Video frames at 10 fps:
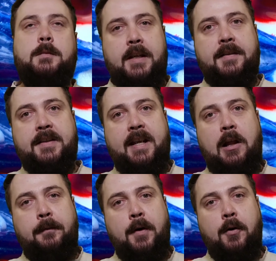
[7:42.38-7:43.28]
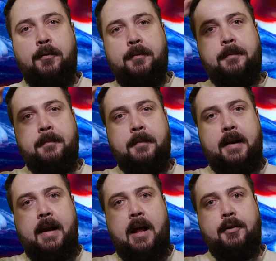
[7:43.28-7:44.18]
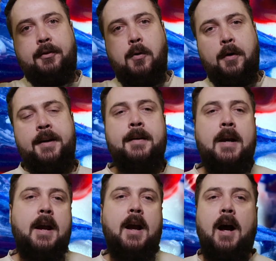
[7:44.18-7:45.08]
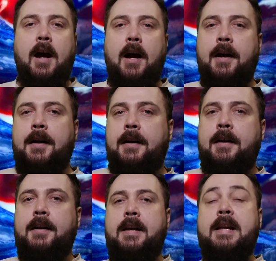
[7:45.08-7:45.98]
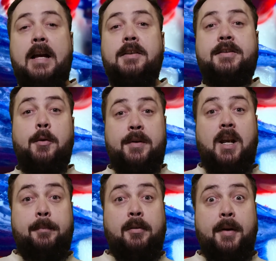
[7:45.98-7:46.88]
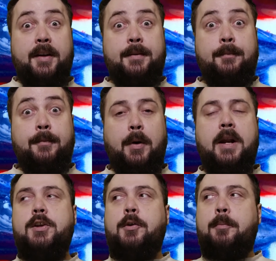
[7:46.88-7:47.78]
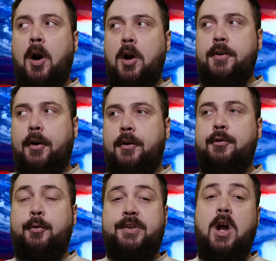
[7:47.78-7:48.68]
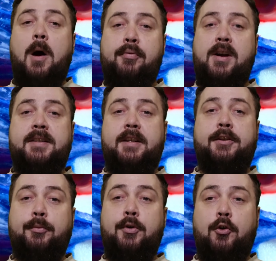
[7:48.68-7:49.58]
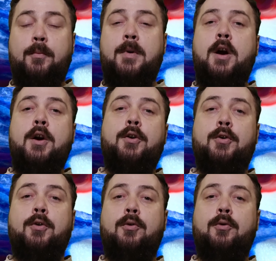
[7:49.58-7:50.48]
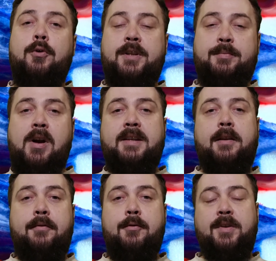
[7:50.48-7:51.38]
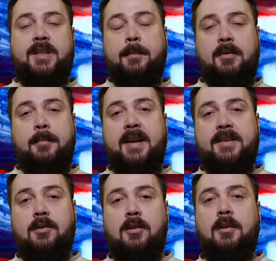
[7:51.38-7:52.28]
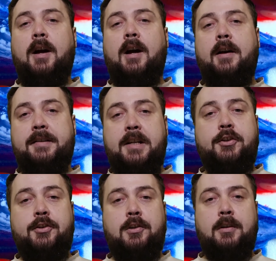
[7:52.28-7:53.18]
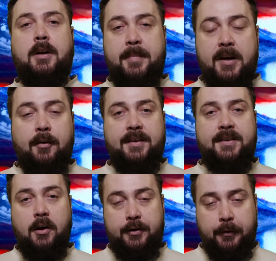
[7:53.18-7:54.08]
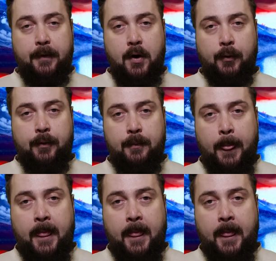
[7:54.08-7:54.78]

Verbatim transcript: in the cell phone allegory, uh, is also a supplement right? Your partner, who is not present in the room, who, who is present through the supplemental uh, digital appearance on your phone,